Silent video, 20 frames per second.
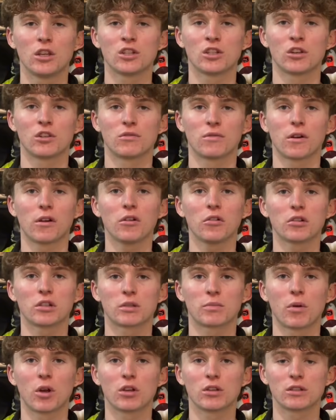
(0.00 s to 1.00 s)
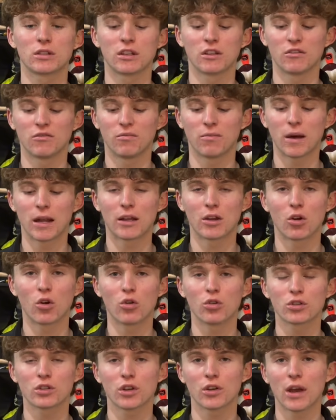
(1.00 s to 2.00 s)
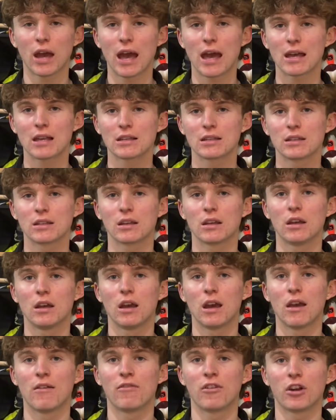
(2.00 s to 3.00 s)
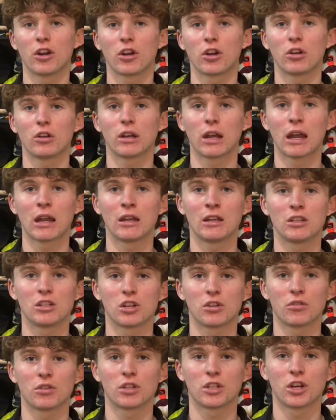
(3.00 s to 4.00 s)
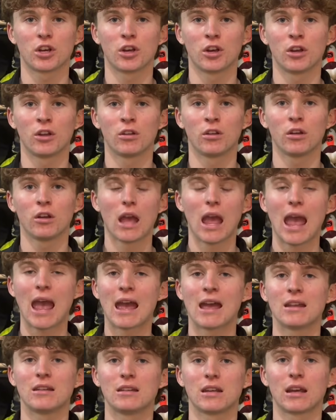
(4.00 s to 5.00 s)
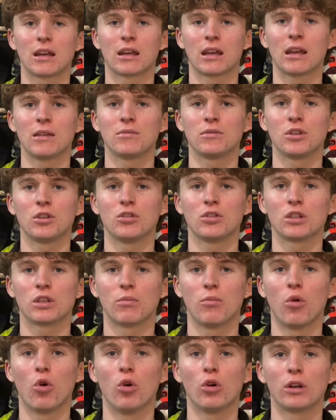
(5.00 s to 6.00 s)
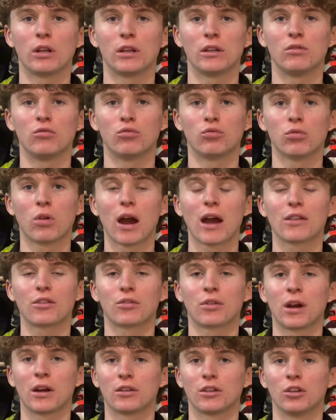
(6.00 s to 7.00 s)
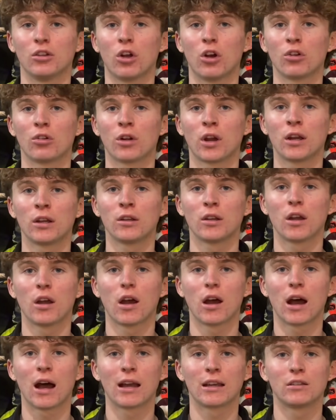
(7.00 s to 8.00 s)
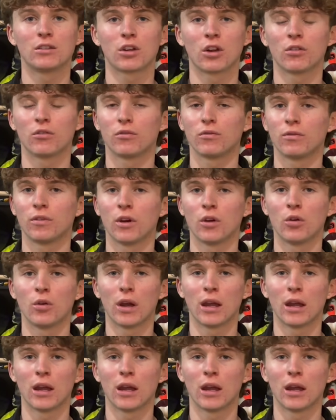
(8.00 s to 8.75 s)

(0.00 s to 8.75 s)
So it's very responsive, but it also has a very good energy return and it keeps you supported right throughout the long run. I don't feel